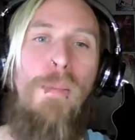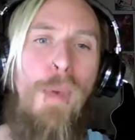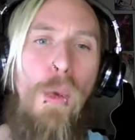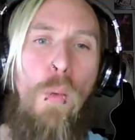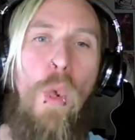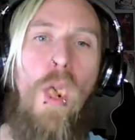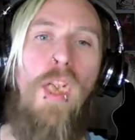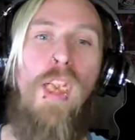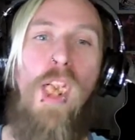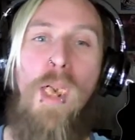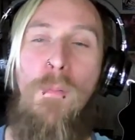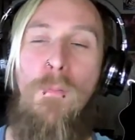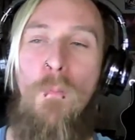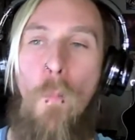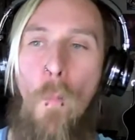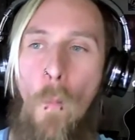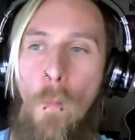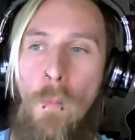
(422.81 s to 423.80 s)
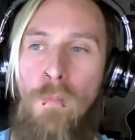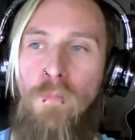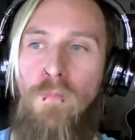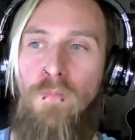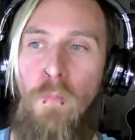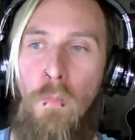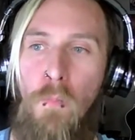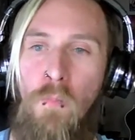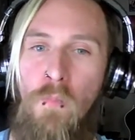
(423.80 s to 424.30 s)
Let me work it.
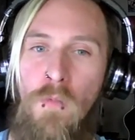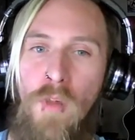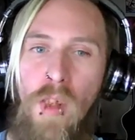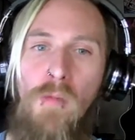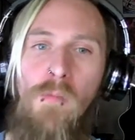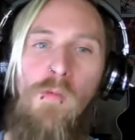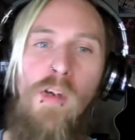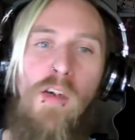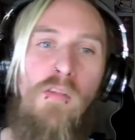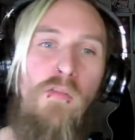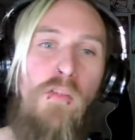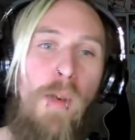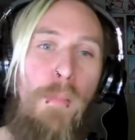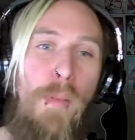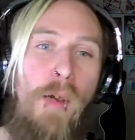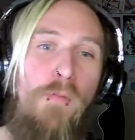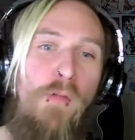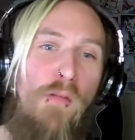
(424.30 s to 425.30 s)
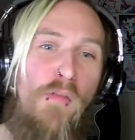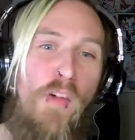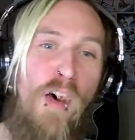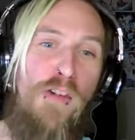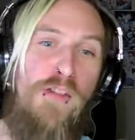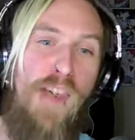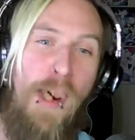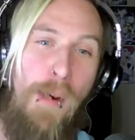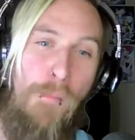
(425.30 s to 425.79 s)
Flip it.
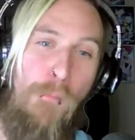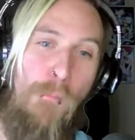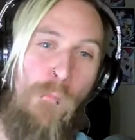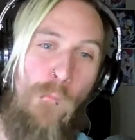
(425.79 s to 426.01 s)
Reverse it.